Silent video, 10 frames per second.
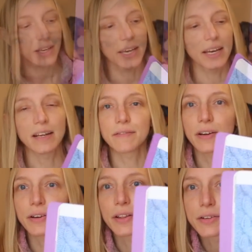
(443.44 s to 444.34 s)
And I
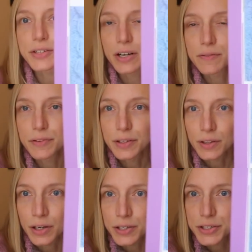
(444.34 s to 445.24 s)
found another chart for the
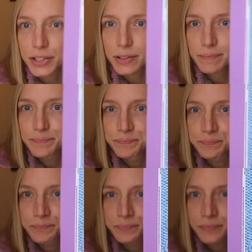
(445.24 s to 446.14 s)
larger
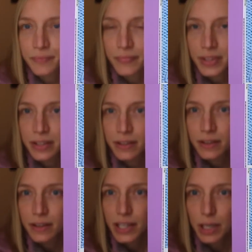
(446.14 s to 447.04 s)

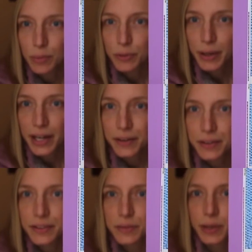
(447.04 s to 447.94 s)
cable pattern
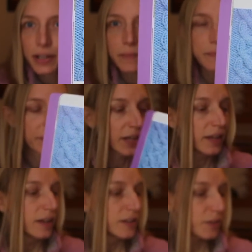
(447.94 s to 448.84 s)
in the sweater.
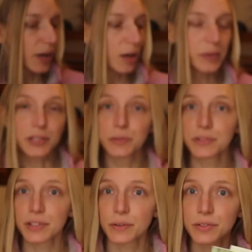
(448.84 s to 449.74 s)
So I'll be
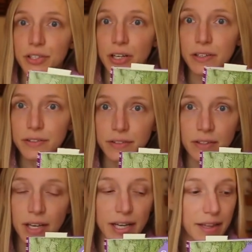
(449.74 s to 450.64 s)
using those
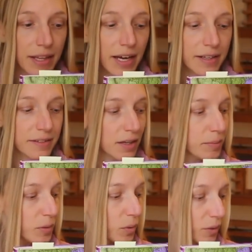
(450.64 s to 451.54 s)
charts, and that is going
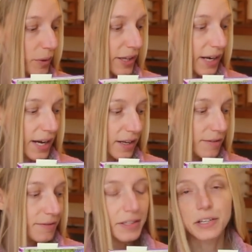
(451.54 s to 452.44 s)
to be one way that I
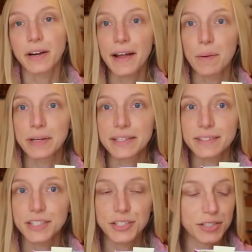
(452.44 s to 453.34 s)
can figure out how many
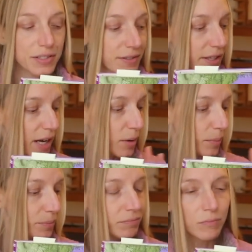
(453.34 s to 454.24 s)
stitches and
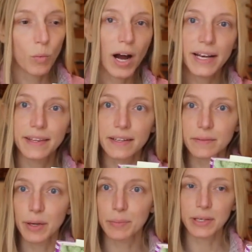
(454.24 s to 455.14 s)
how wide
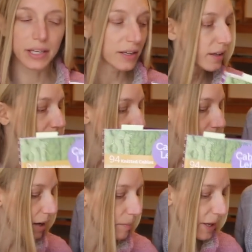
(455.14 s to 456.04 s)
things might be
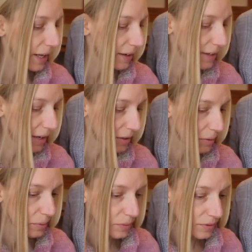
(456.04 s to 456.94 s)
um, and how to
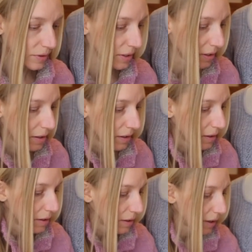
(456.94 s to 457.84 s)
use
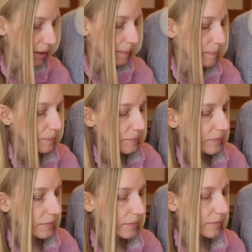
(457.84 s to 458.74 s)
um,
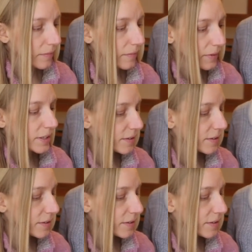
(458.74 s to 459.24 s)
the